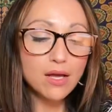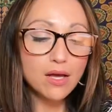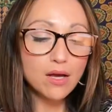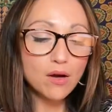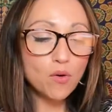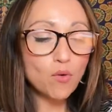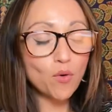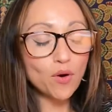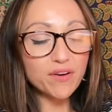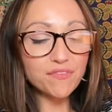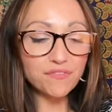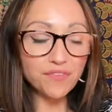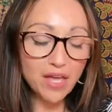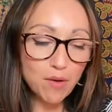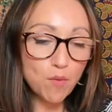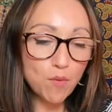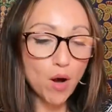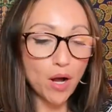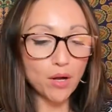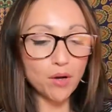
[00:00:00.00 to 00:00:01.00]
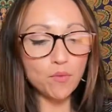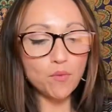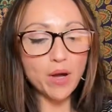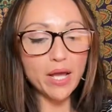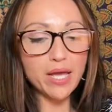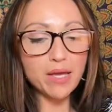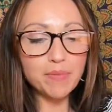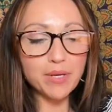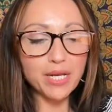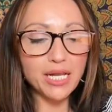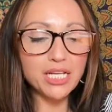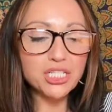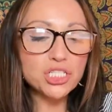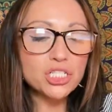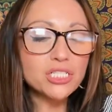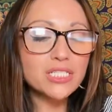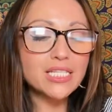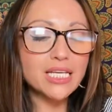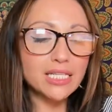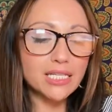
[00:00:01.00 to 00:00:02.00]
or if they walk away. But I
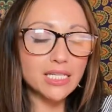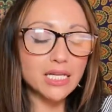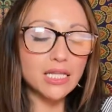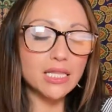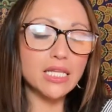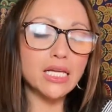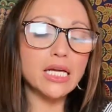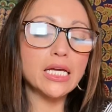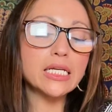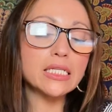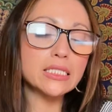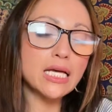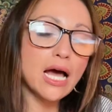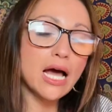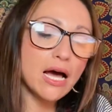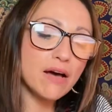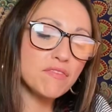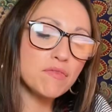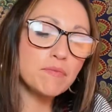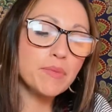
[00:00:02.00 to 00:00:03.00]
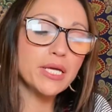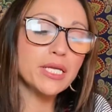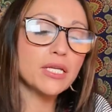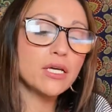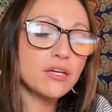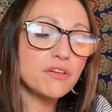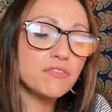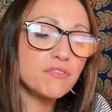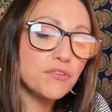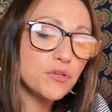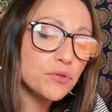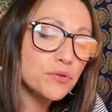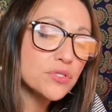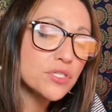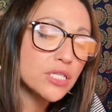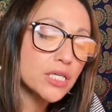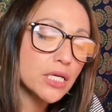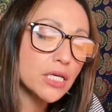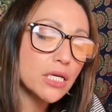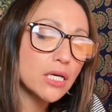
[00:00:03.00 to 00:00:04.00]
just think that things have been
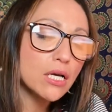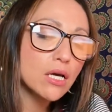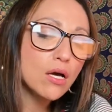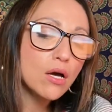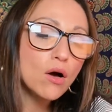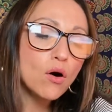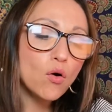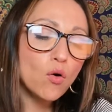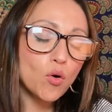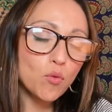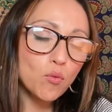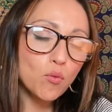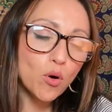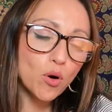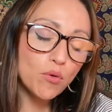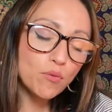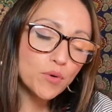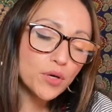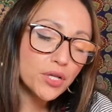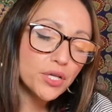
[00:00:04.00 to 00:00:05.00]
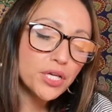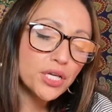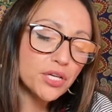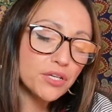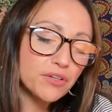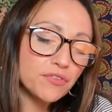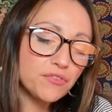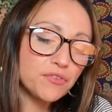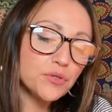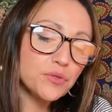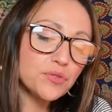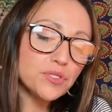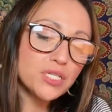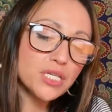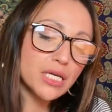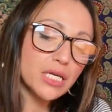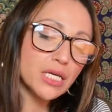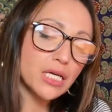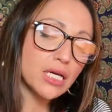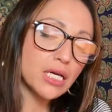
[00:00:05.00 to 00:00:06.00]
confusing, or were really
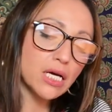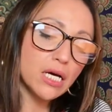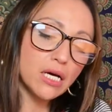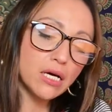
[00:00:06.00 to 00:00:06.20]
confusing,